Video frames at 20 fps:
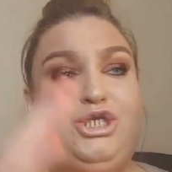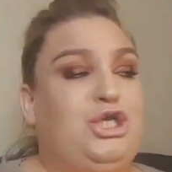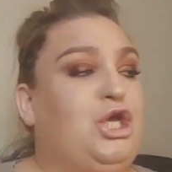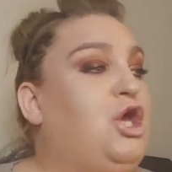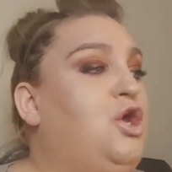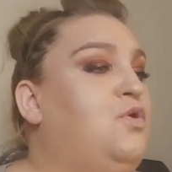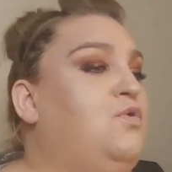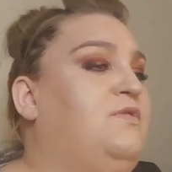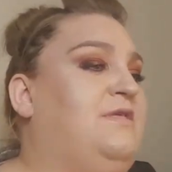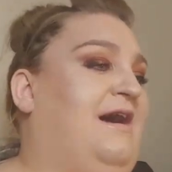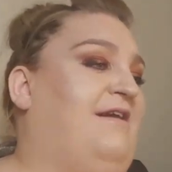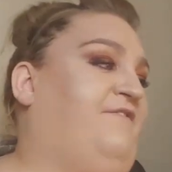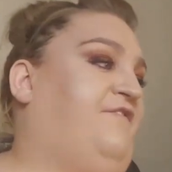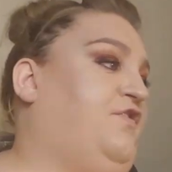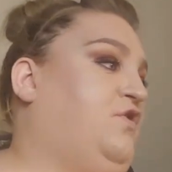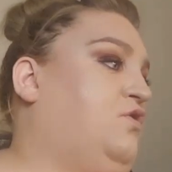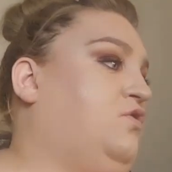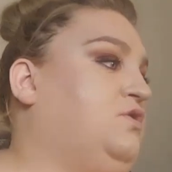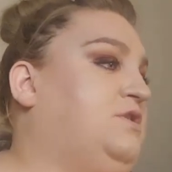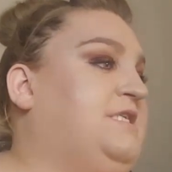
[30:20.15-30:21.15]
Do
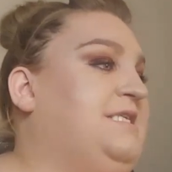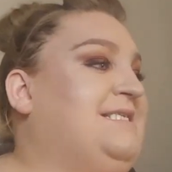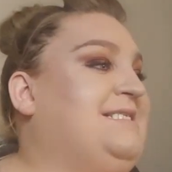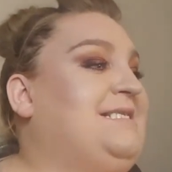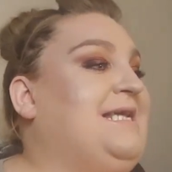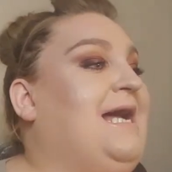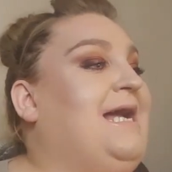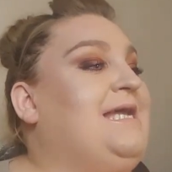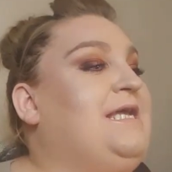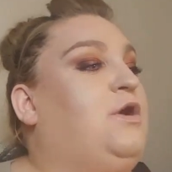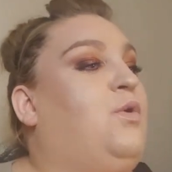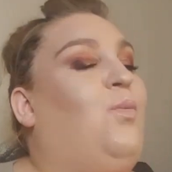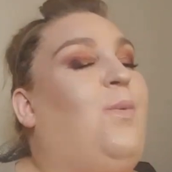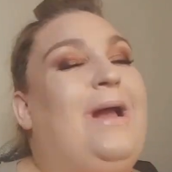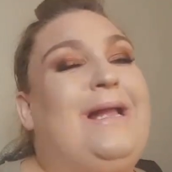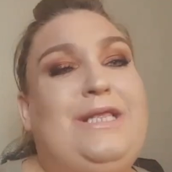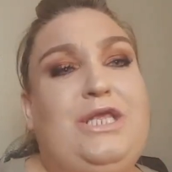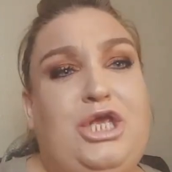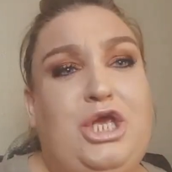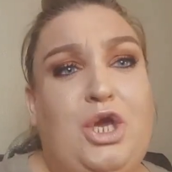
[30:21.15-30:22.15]
that for goodness sake
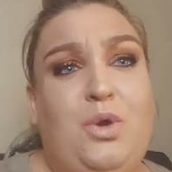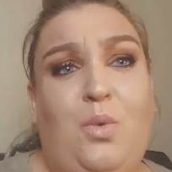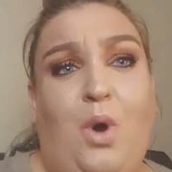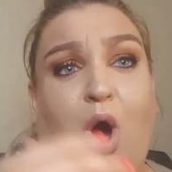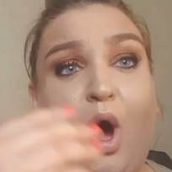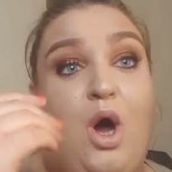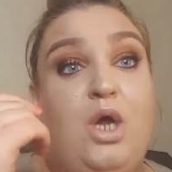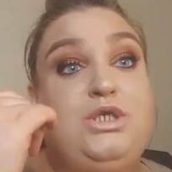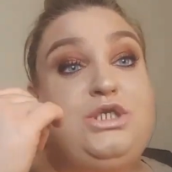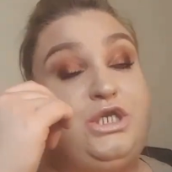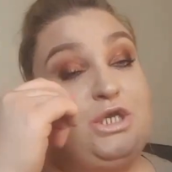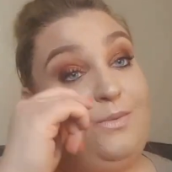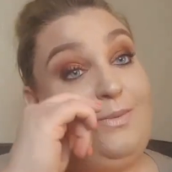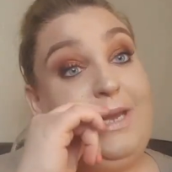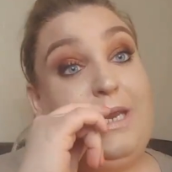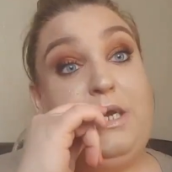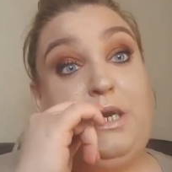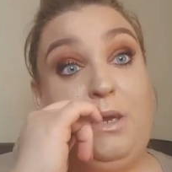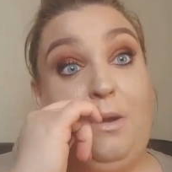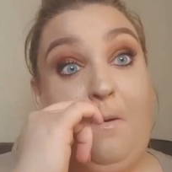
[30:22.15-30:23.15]
when you are
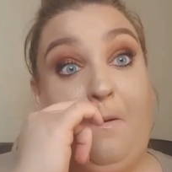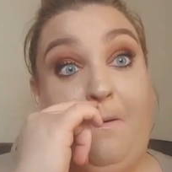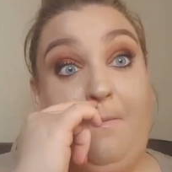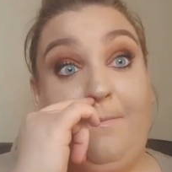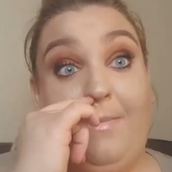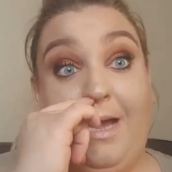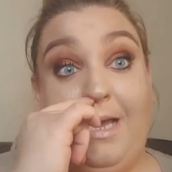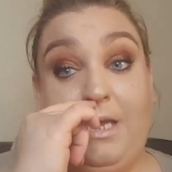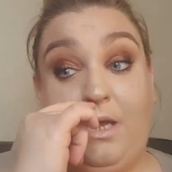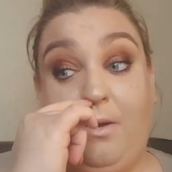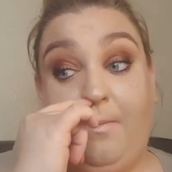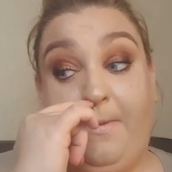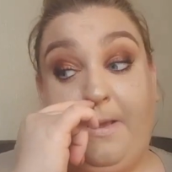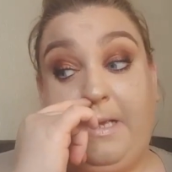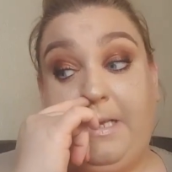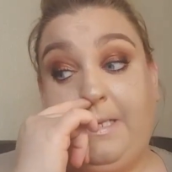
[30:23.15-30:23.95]
doing your makeup,